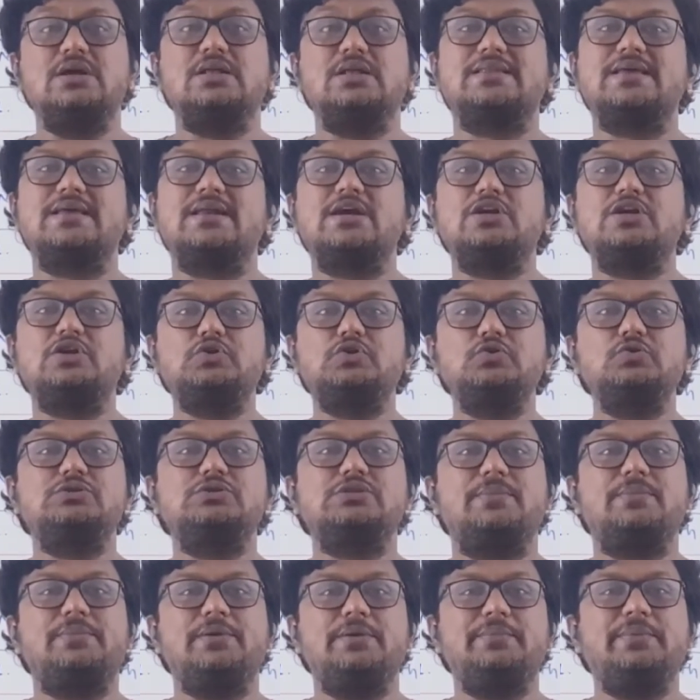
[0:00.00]
There are 2
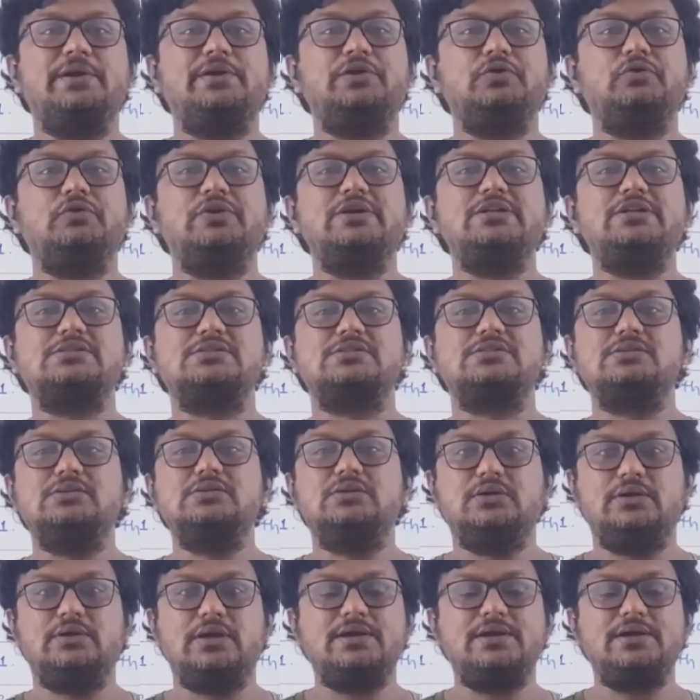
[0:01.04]
supplementary units,
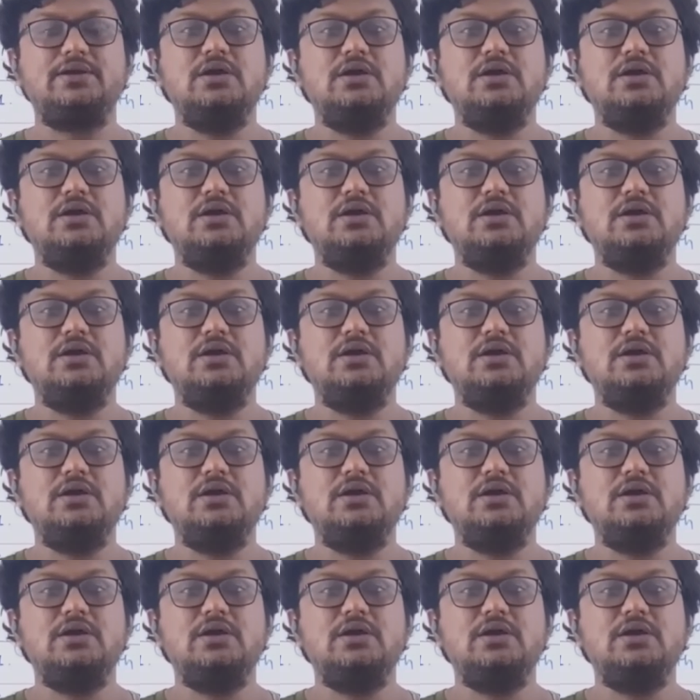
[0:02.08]
right?